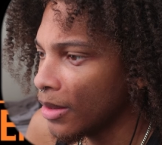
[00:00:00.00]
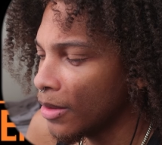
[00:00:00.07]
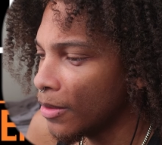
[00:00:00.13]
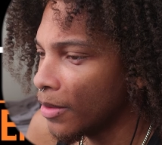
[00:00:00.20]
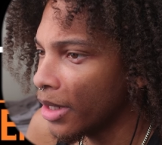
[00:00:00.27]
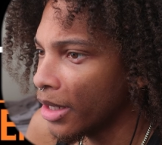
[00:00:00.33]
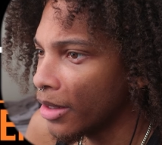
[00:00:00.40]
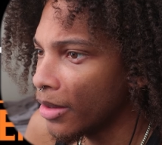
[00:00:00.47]
Oh
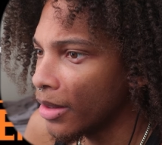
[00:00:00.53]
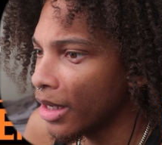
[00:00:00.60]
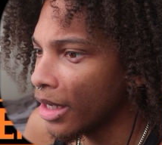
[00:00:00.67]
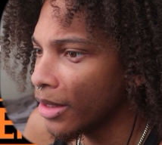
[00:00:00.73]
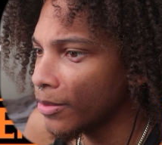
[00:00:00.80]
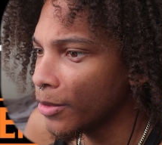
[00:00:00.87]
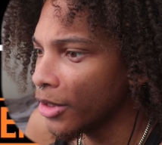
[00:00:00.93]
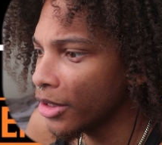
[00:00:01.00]
wow,
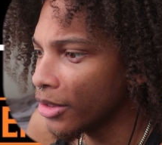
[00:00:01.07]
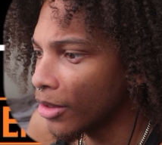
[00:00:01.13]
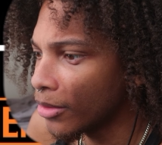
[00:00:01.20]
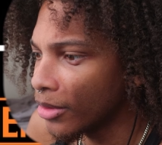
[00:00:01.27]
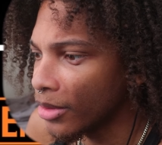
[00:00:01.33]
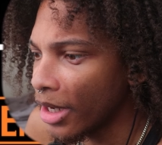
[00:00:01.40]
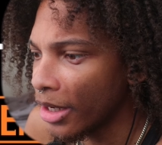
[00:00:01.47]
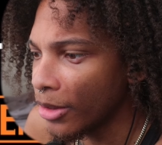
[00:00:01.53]
I really
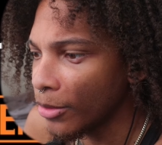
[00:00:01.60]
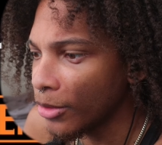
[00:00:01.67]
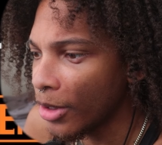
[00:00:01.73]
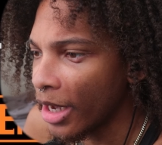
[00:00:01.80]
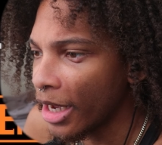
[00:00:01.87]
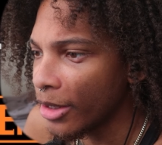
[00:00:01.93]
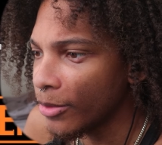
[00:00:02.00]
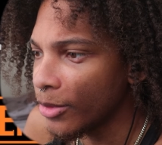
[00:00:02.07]
don't. I don't
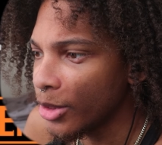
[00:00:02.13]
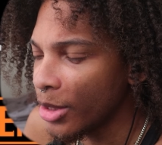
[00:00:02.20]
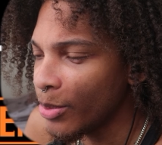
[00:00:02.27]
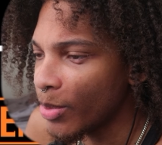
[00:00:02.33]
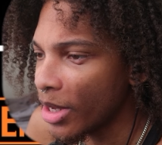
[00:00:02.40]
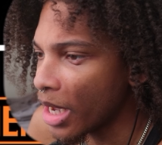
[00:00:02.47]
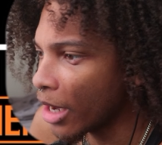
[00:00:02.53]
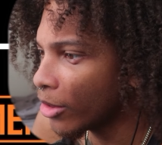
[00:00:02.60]
know how to
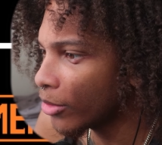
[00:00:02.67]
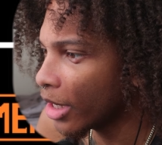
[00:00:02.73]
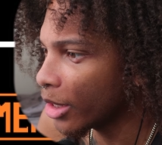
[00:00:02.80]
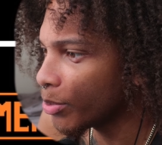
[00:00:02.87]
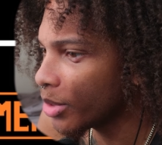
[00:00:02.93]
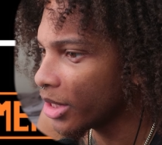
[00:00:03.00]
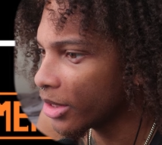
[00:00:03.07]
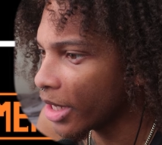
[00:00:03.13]
debate. I don't know how
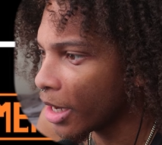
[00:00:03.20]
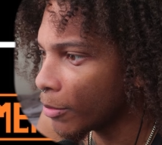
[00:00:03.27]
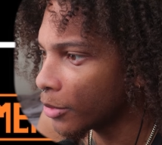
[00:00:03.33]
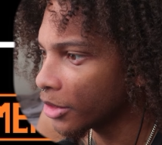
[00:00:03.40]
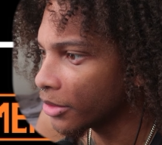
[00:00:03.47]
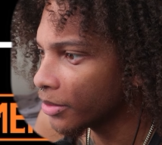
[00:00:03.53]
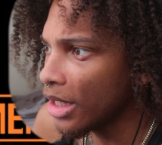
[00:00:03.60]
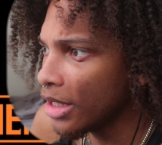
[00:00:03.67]
to beat that
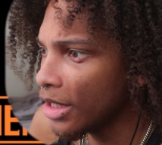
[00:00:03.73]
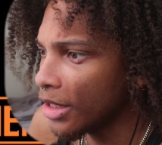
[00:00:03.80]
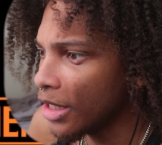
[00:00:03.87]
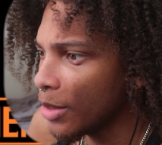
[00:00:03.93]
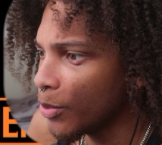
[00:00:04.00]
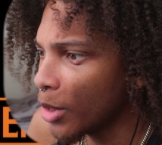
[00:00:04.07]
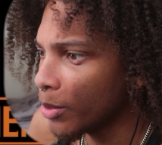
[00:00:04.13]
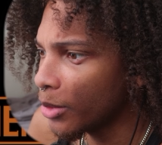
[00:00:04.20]
one. Can you
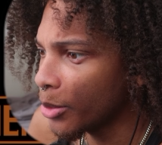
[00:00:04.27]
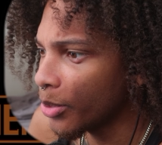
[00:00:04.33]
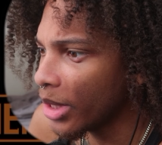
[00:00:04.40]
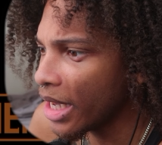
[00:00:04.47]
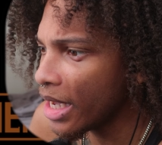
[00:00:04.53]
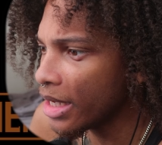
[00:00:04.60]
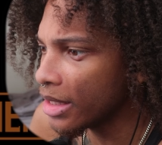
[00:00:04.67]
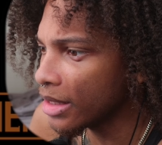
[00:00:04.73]
keep up the
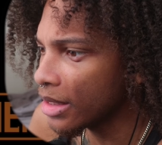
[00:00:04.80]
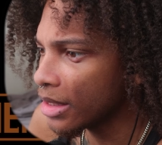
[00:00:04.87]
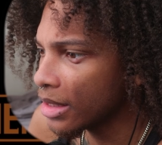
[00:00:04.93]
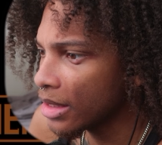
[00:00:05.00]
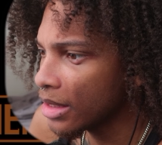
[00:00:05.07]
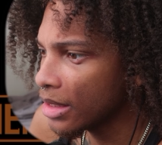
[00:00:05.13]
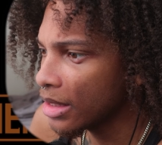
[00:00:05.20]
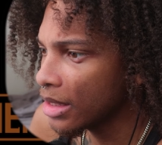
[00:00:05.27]

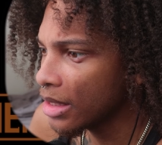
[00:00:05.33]
pace?